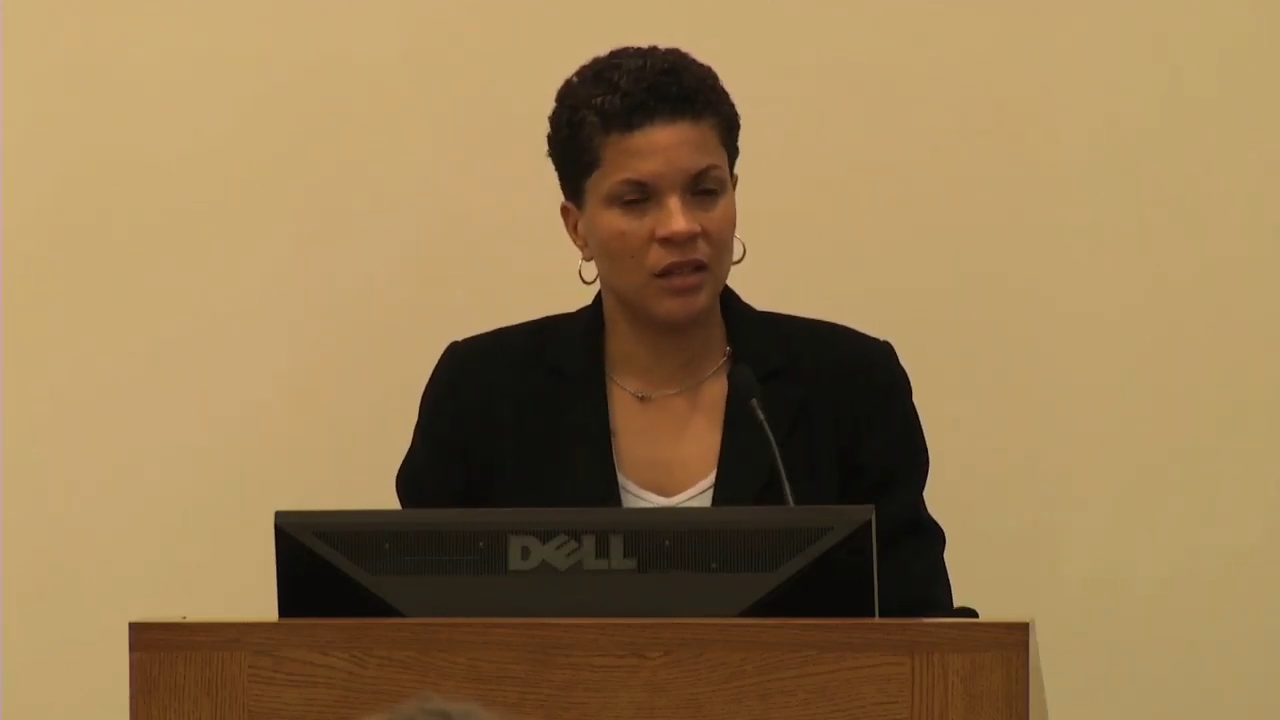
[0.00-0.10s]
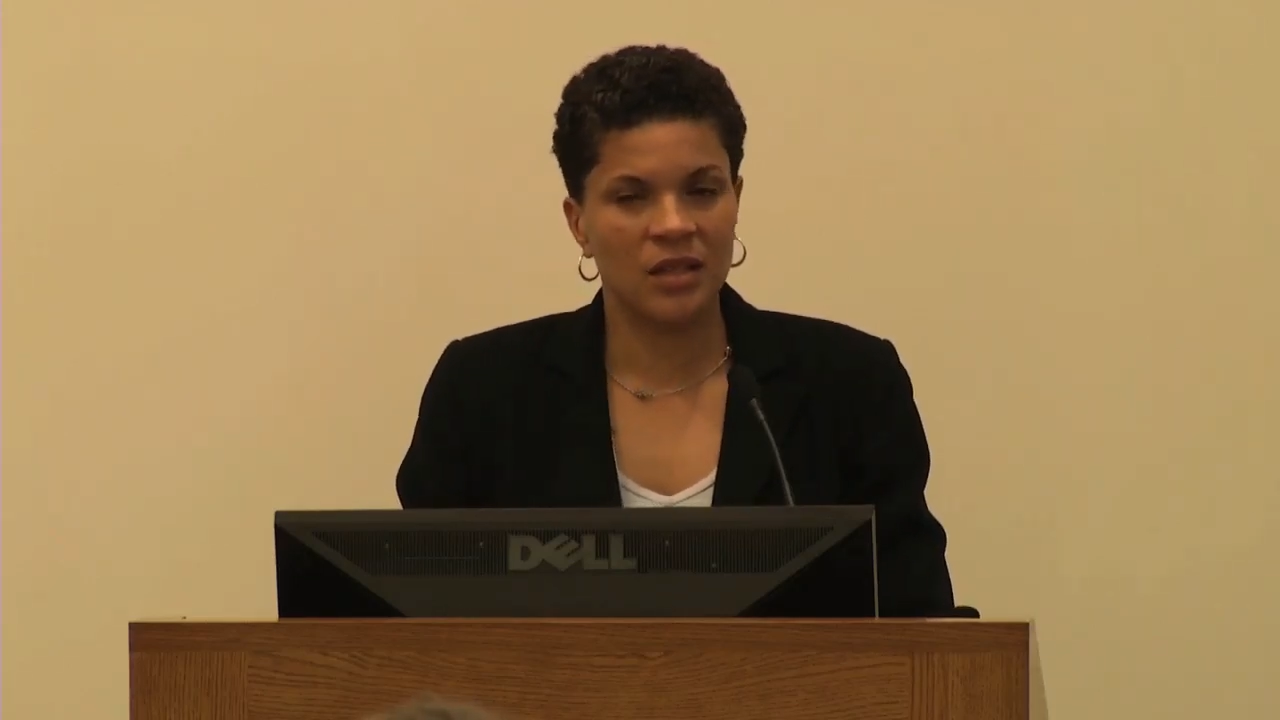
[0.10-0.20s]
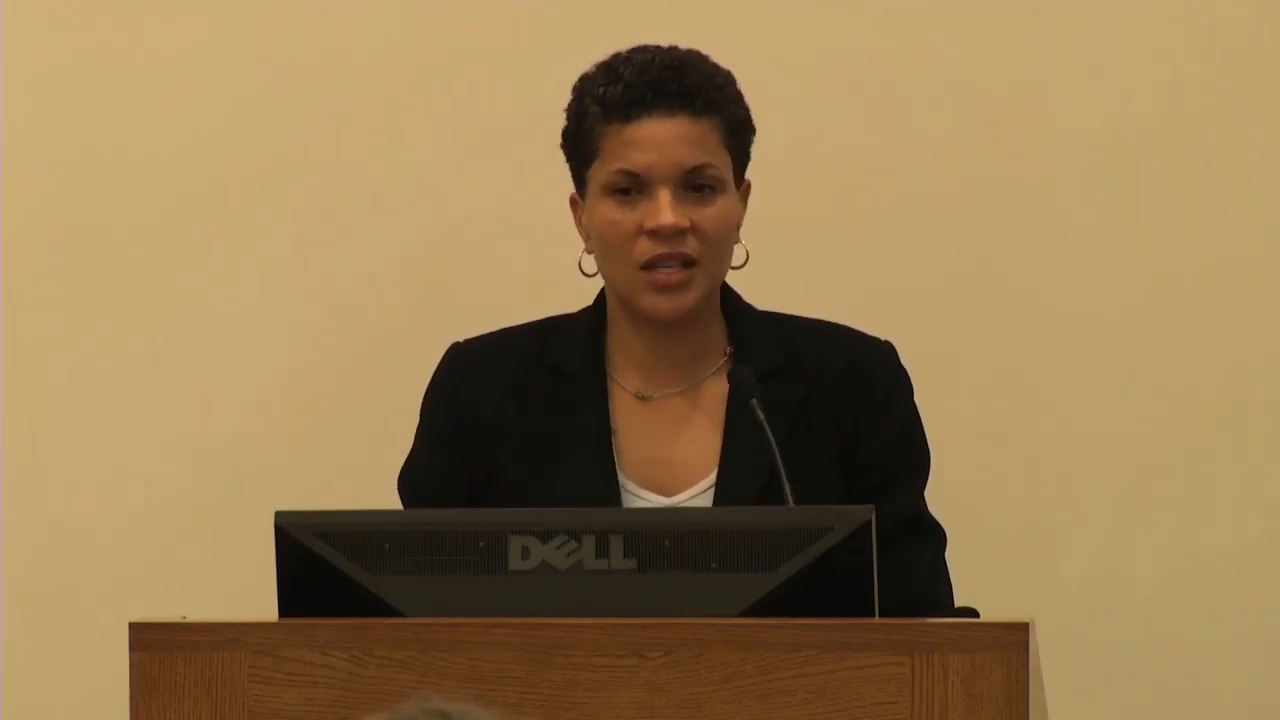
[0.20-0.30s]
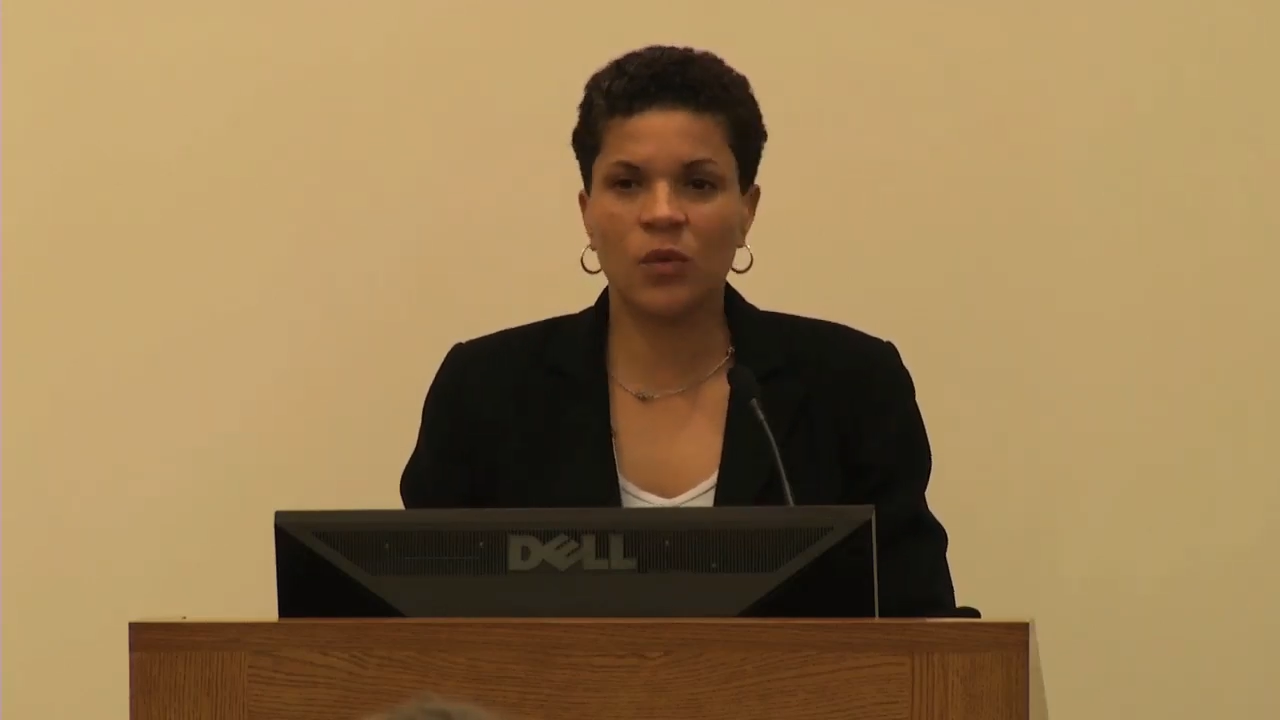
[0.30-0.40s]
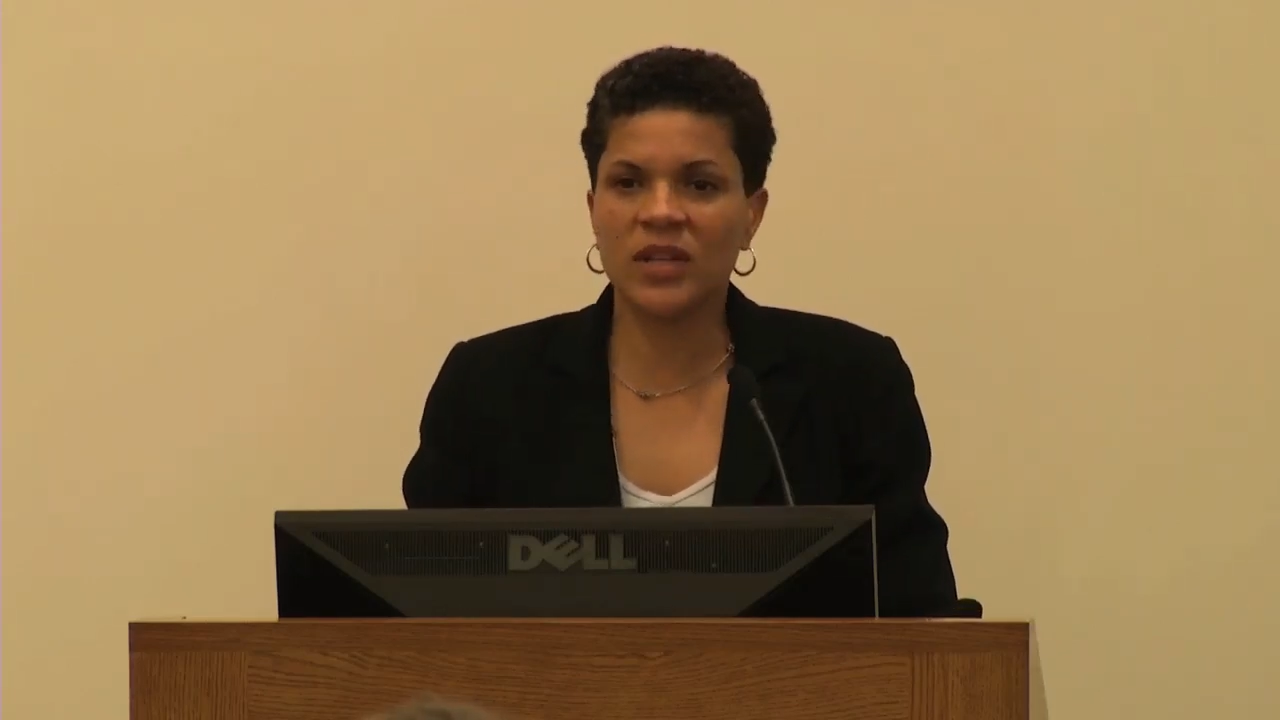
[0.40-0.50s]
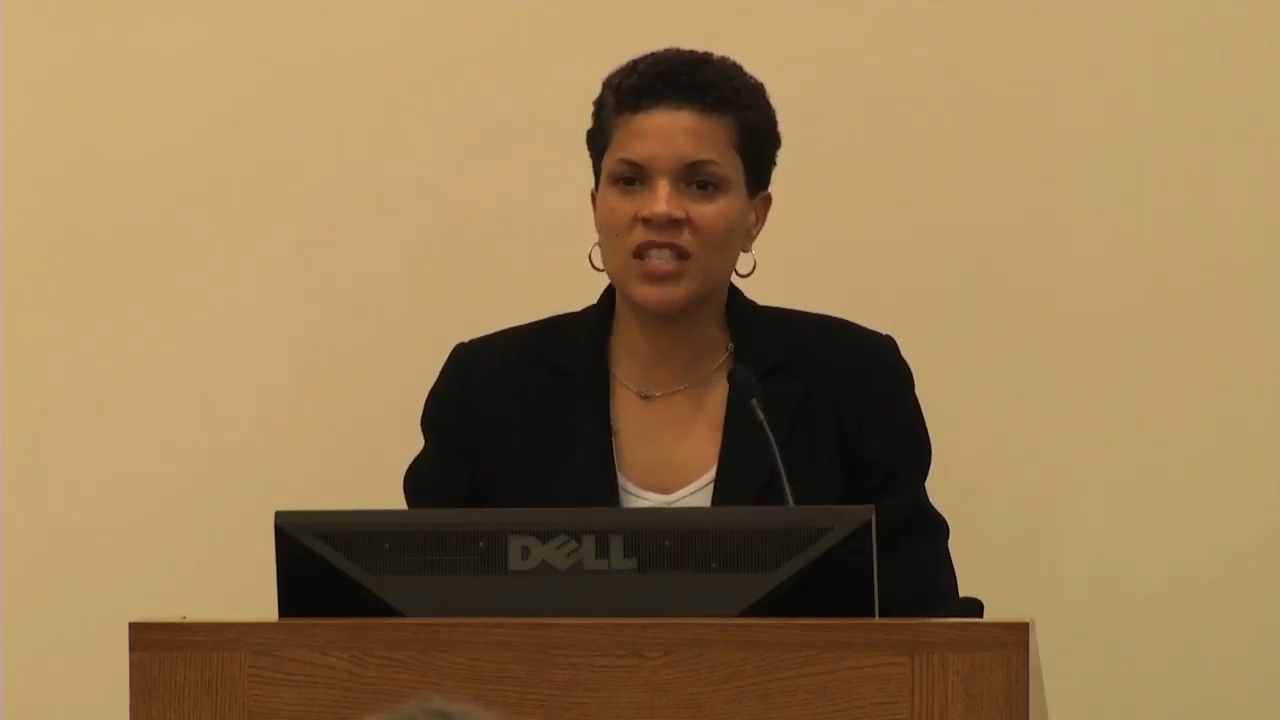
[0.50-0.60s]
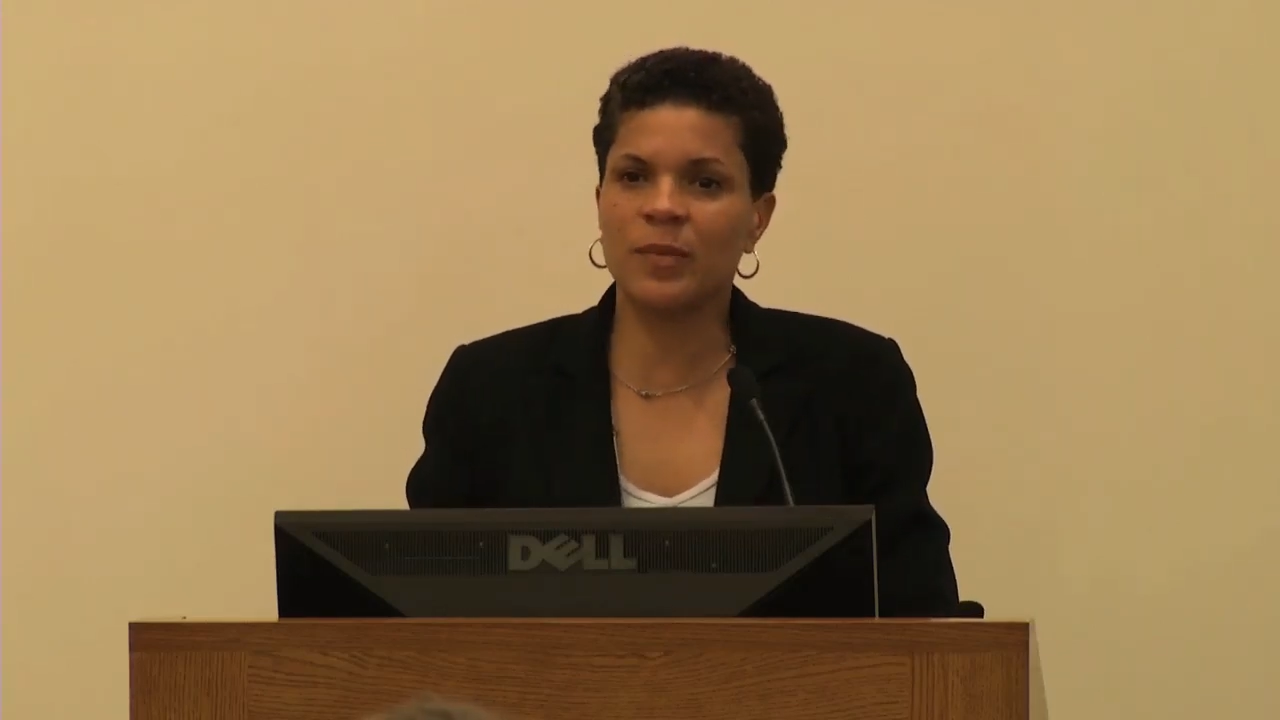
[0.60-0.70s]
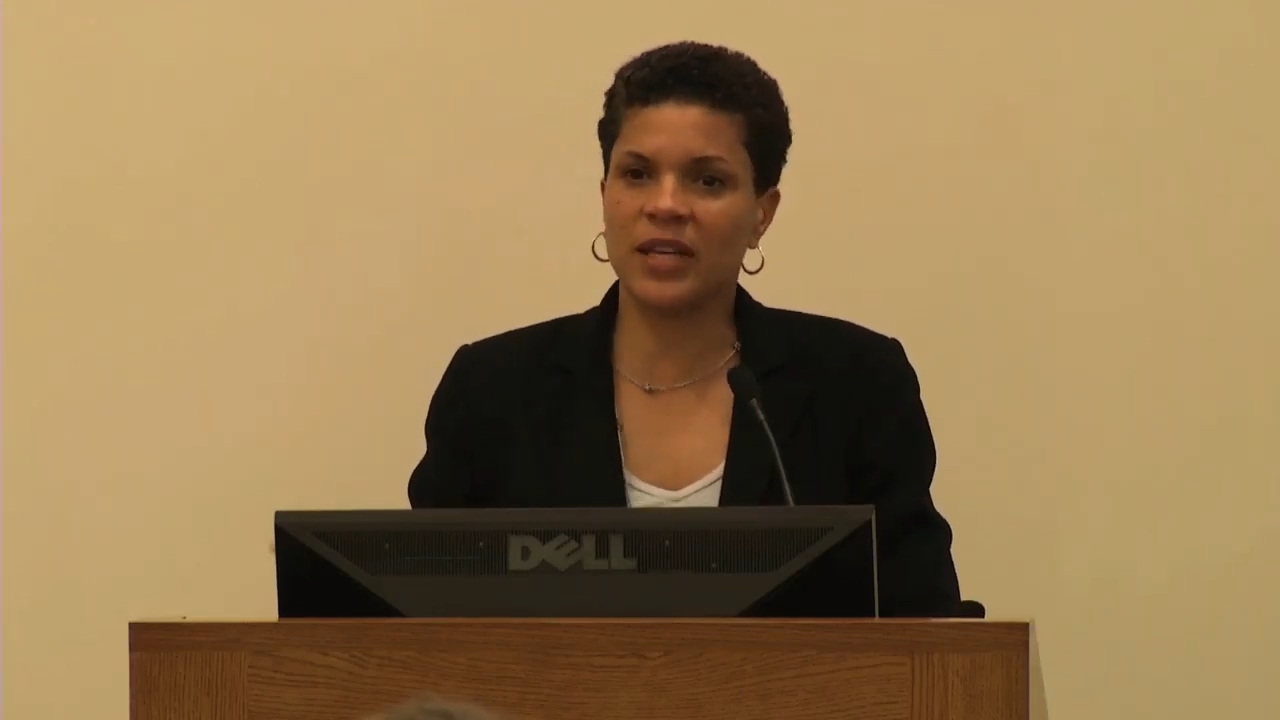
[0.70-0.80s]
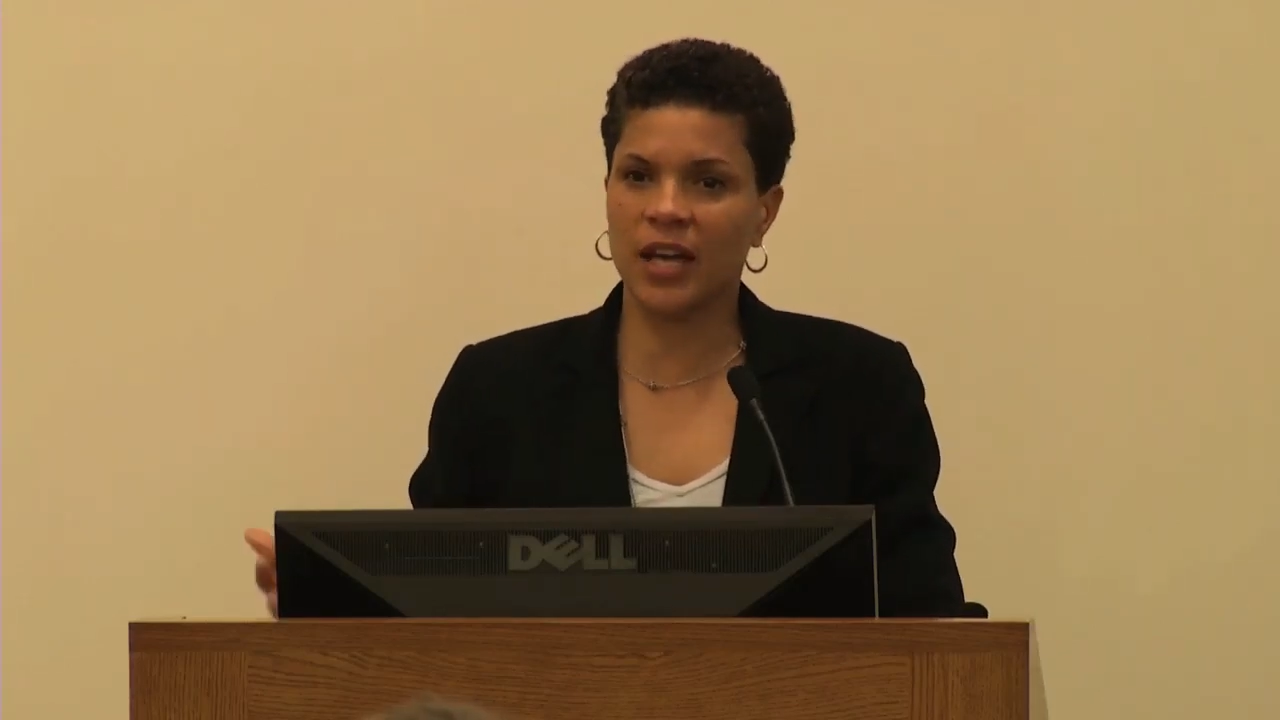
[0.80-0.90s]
It's like, what's to